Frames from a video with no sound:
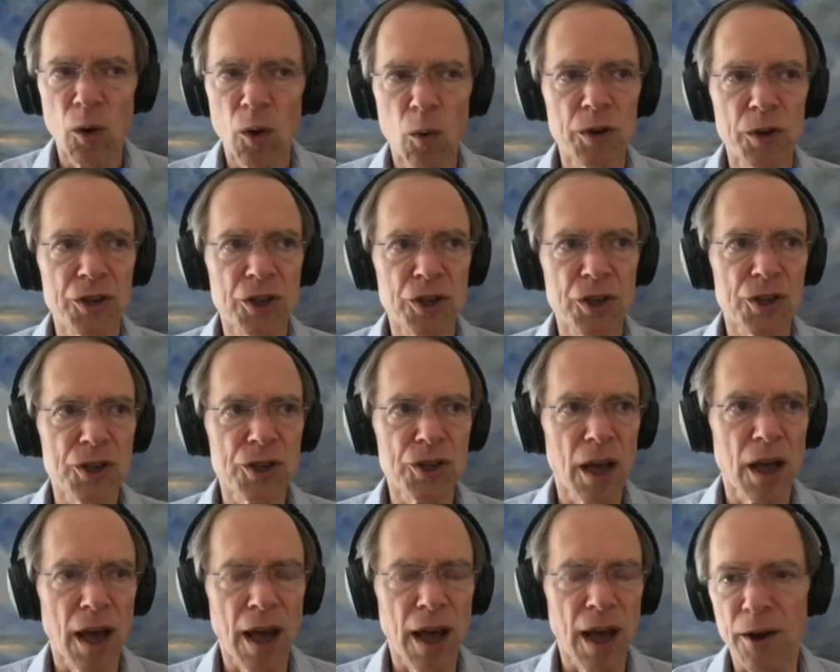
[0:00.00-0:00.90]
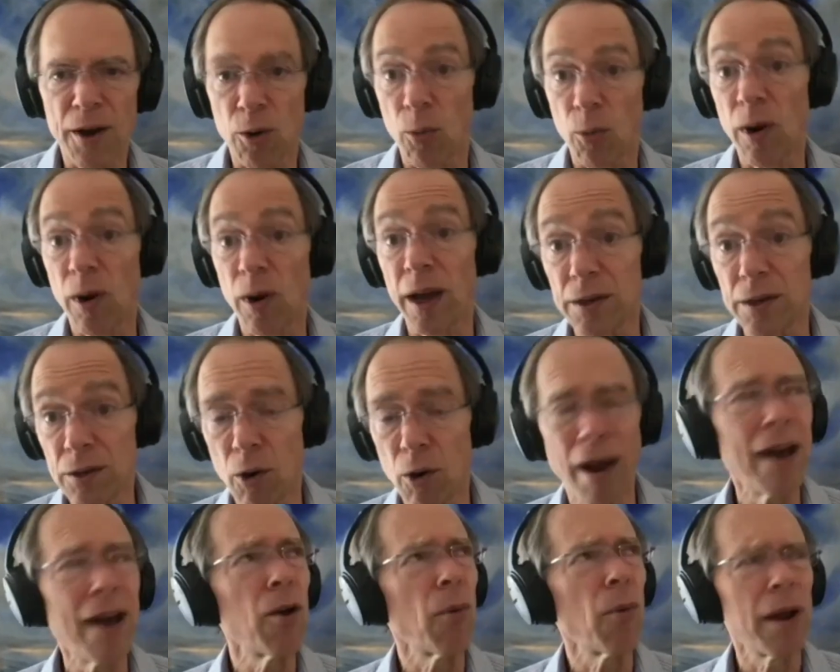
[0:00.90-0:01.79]
which is How to Write,
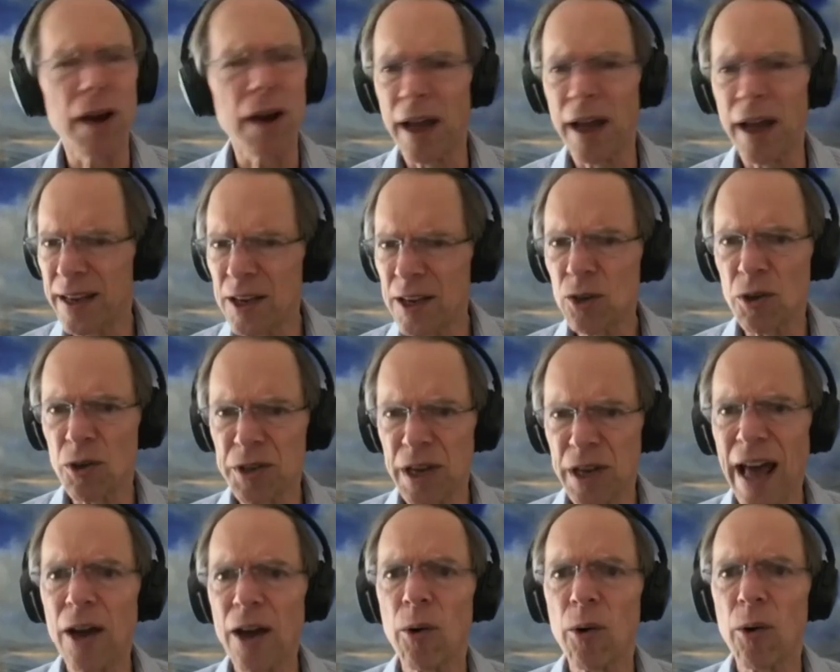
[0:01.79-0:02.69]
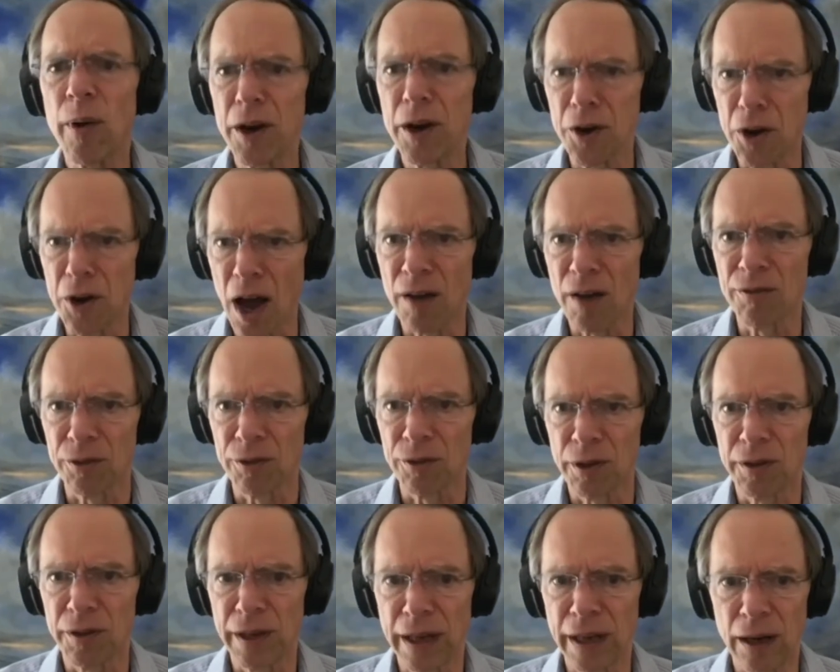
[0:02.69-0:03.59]
or How to Write, he calls it How to Write a
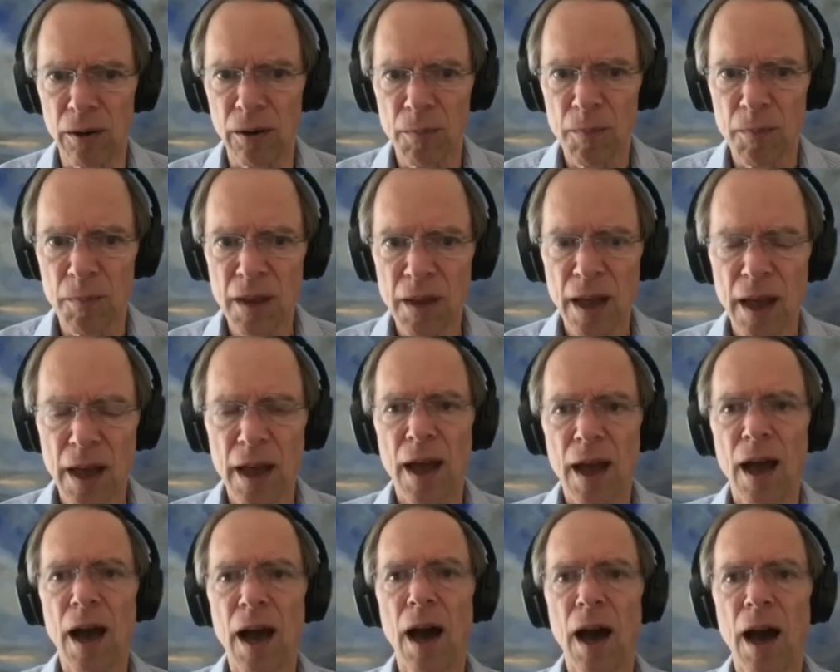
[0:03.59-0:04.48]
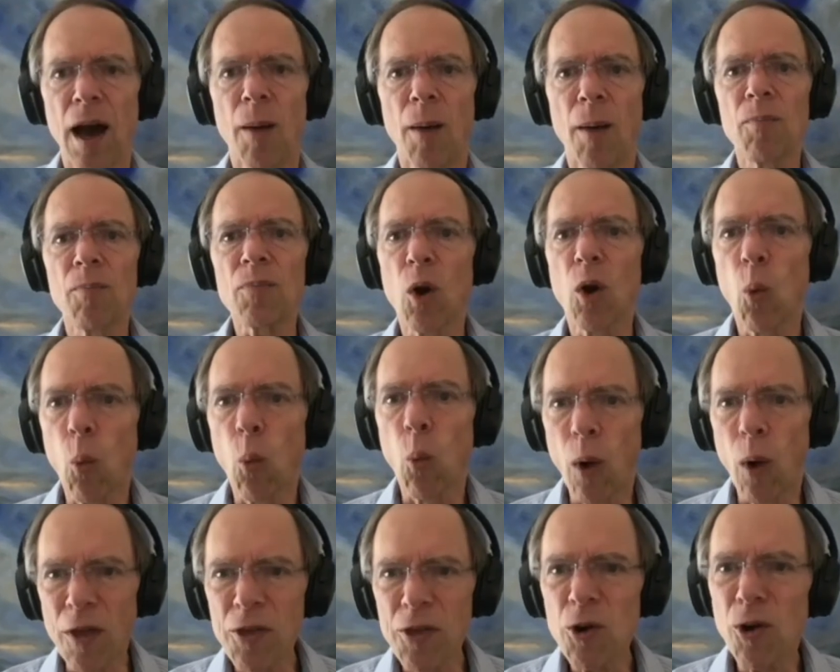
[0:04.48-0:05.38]
Novel now. Um,
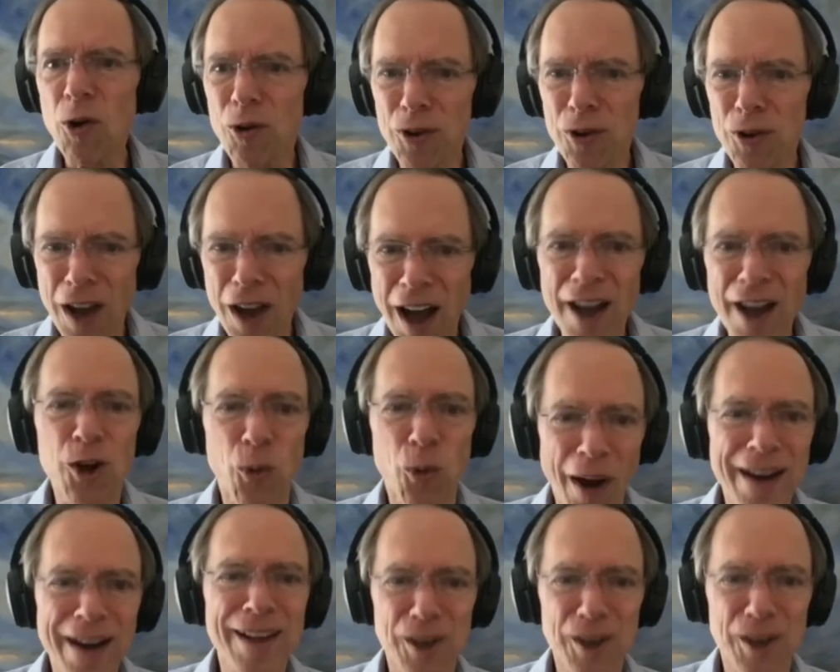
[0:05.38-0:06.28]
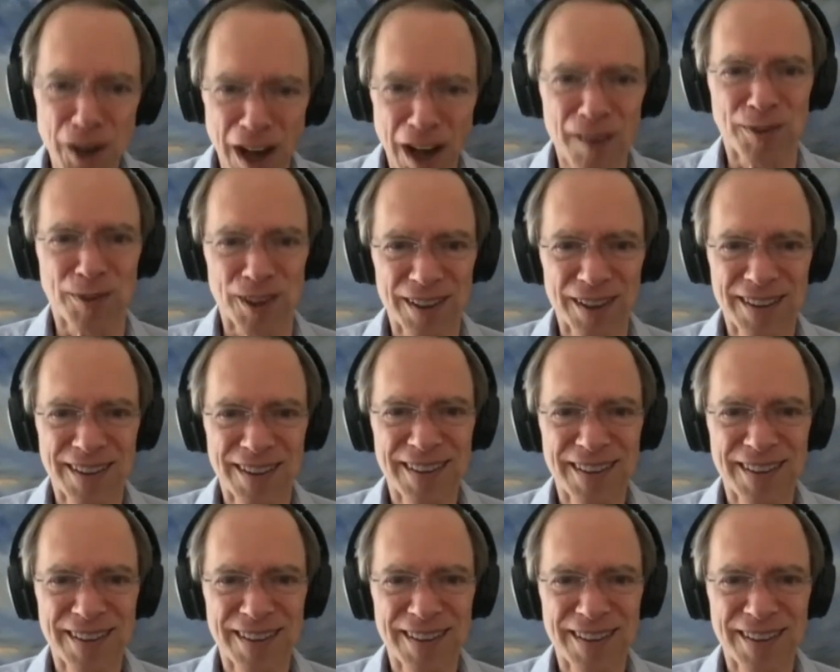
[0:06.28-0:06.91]
whether or not you're writing a novel,